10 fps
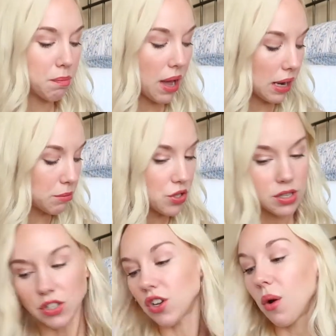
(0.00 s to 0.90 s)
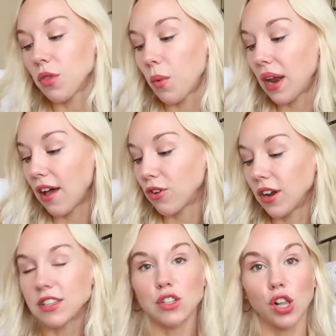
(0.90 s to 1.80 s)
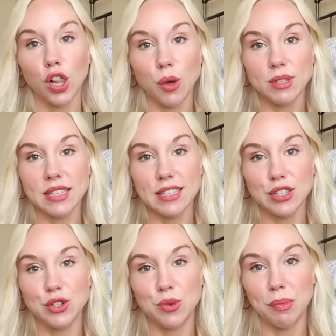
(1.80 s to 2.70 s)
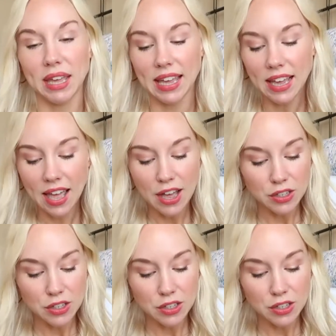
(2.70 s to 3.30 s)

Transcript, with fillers: but I'm just gonna start with whatever is closest to me.